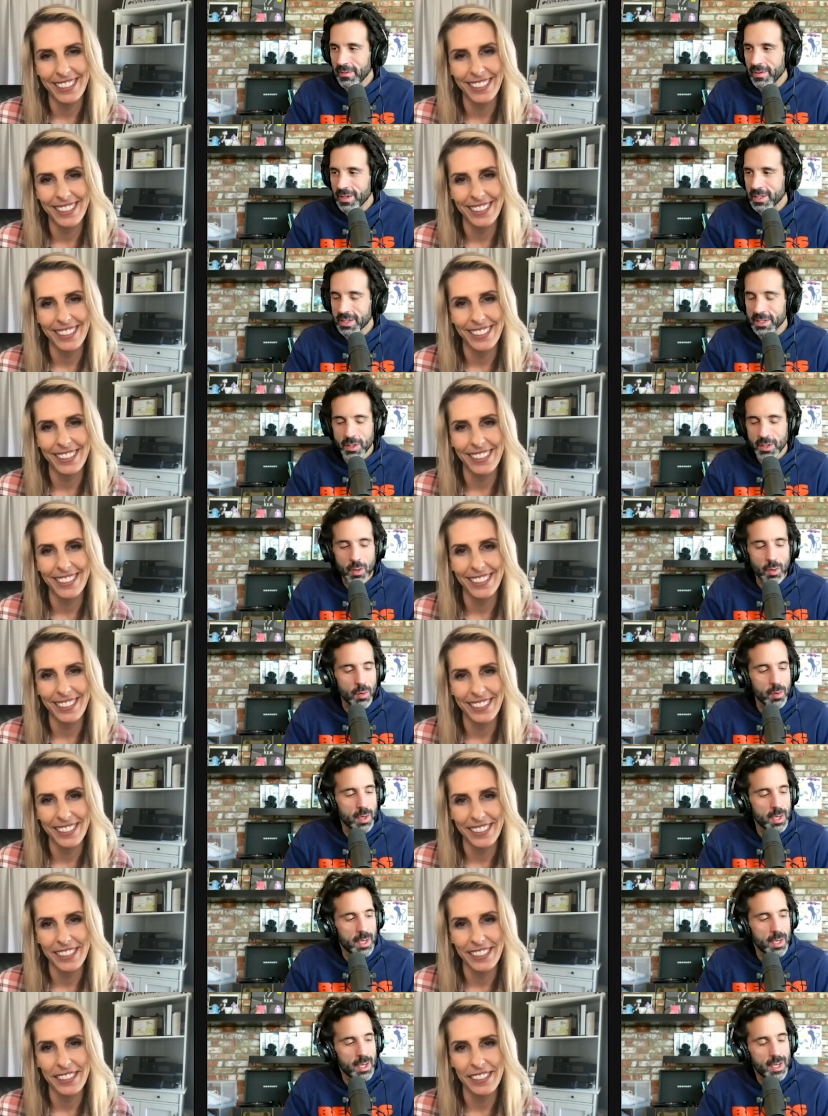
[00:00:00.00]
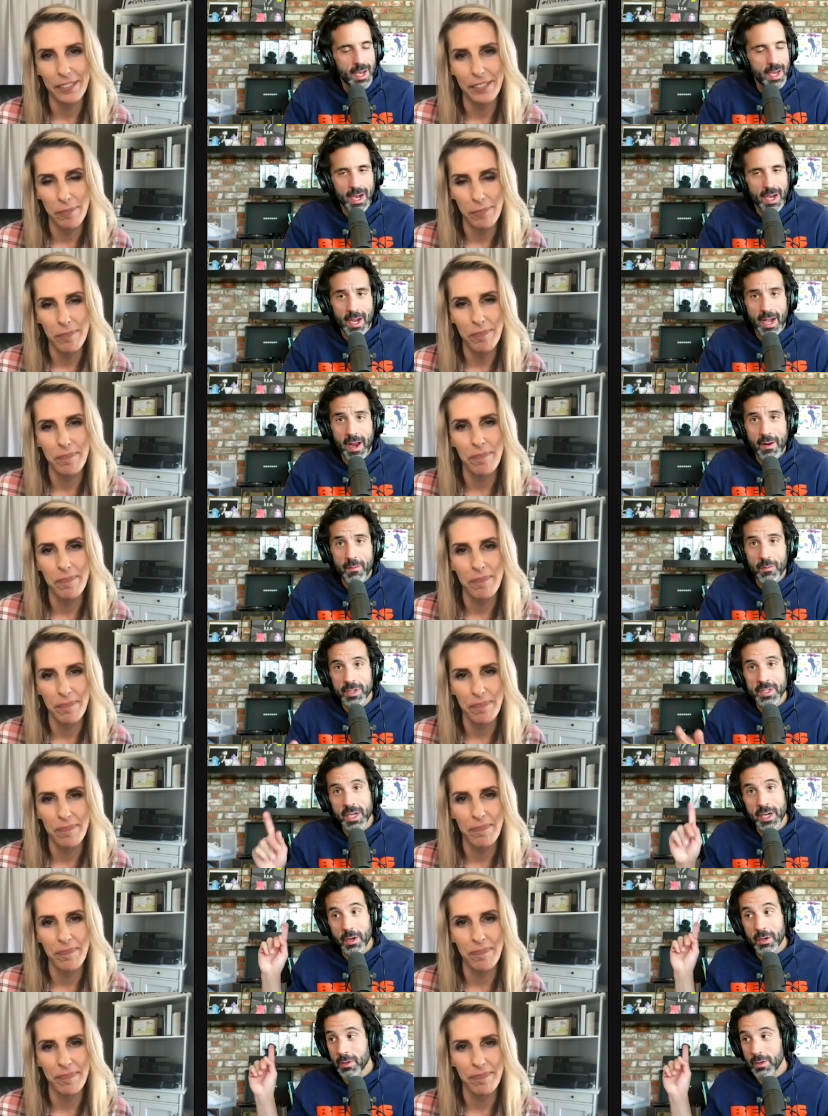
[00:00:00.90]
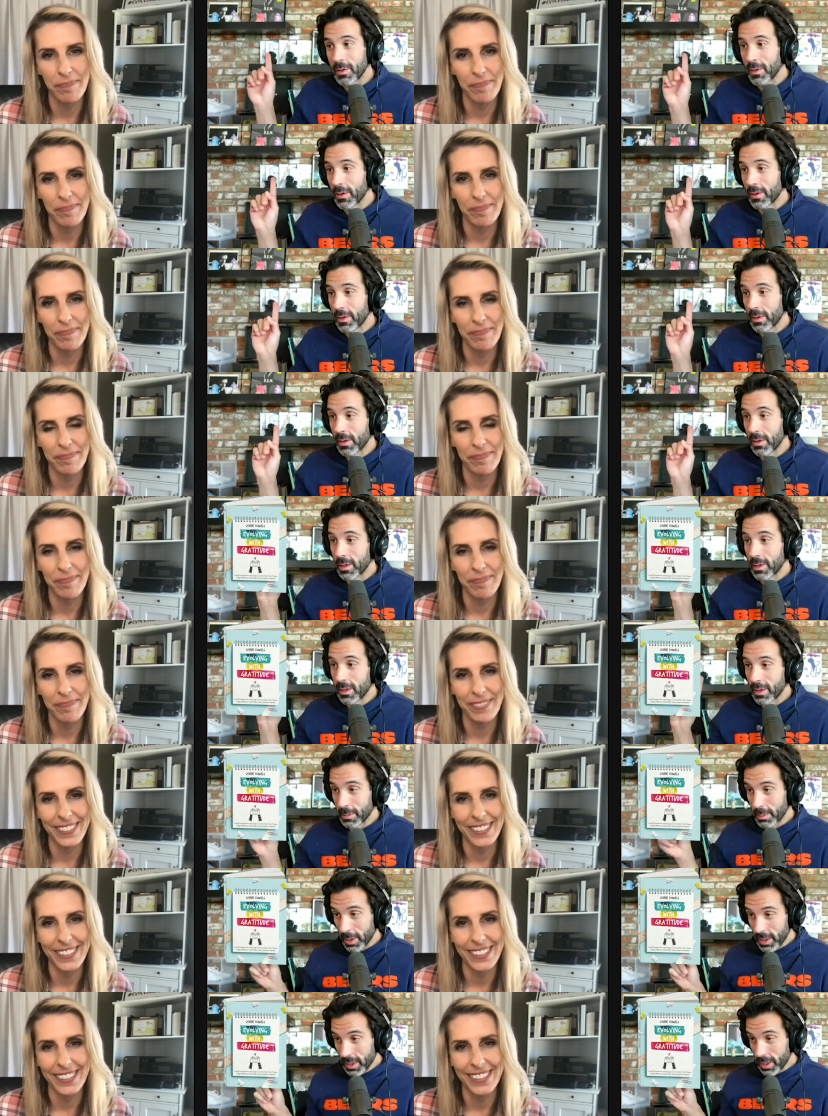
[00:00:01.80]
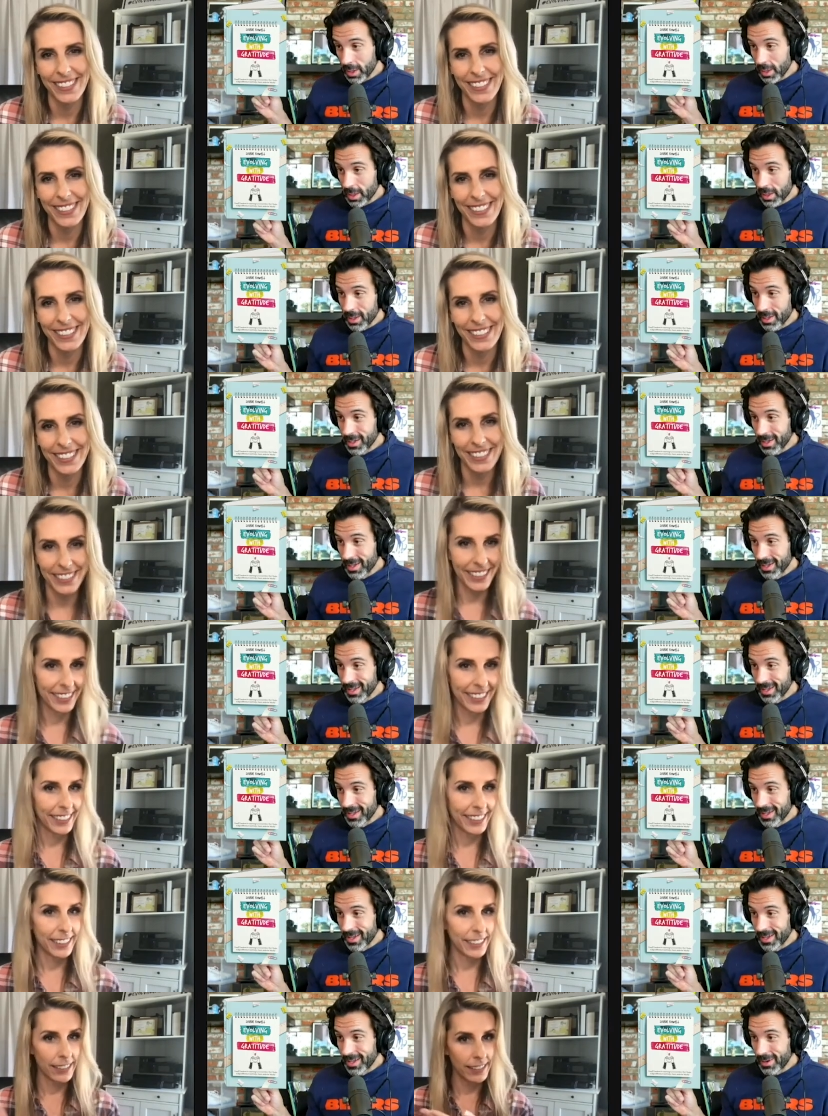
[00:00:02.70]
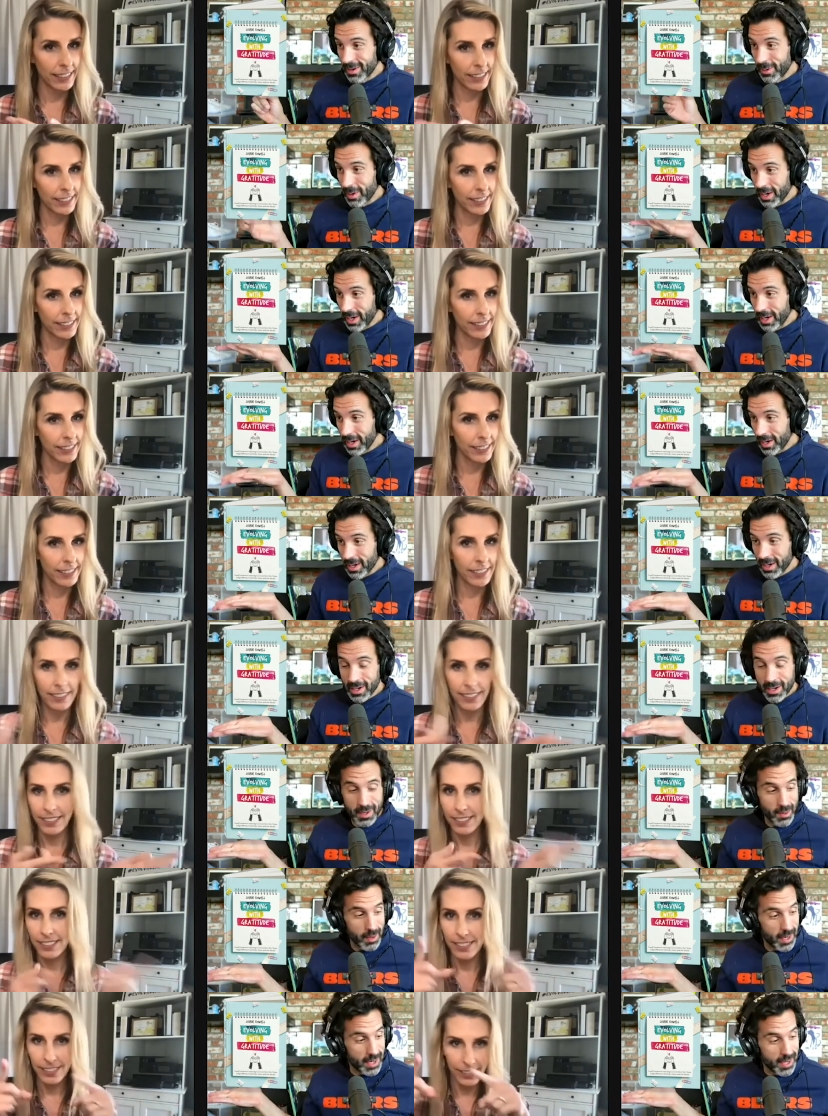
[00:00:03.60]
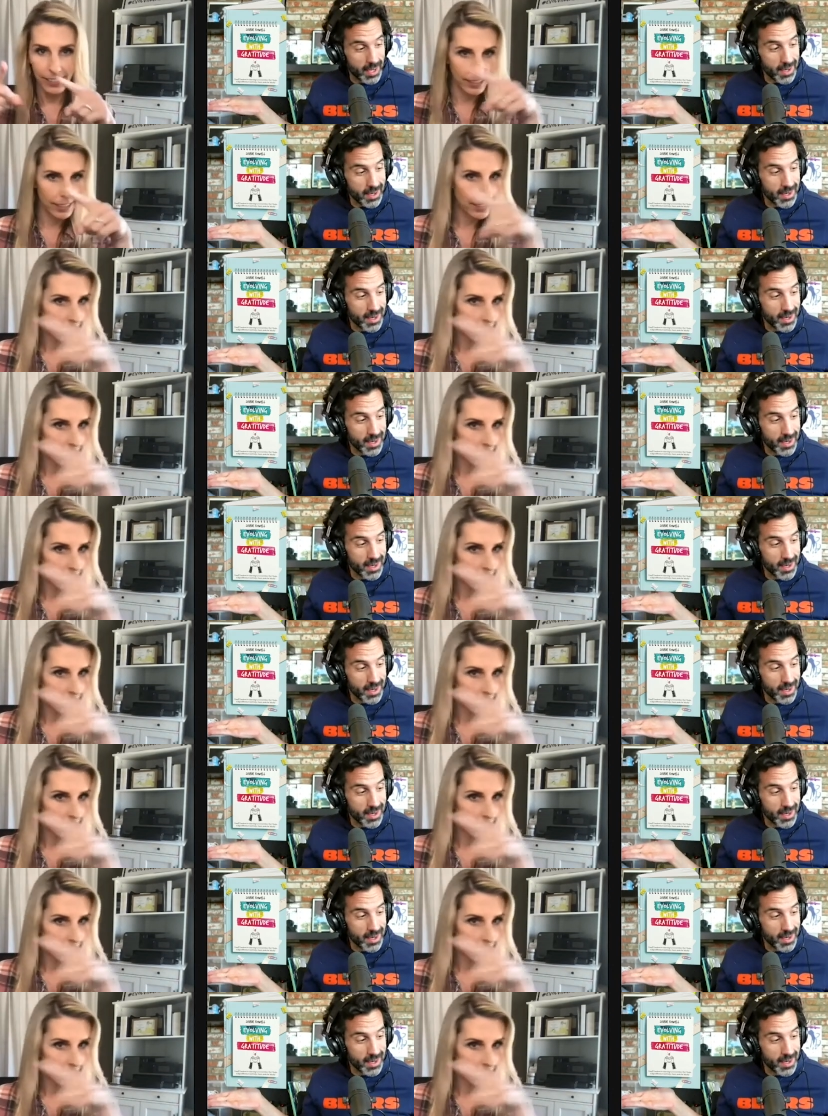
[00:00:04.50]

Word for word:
Speaker 1: And so uh, everyone check out the book right here, right here.